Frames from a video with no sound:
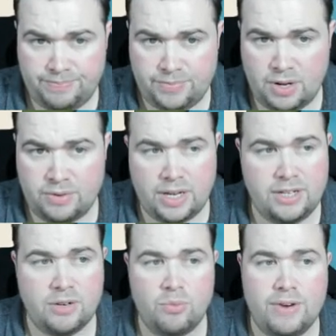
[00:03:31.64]
Okay,
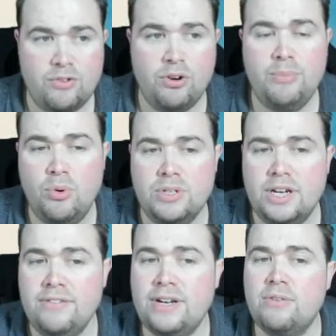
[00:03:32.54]
so we've got no points
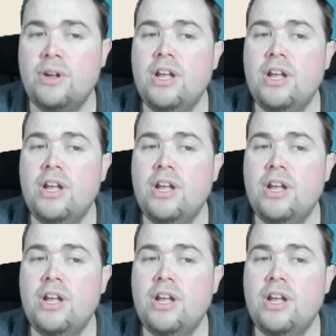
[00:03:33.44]
left now.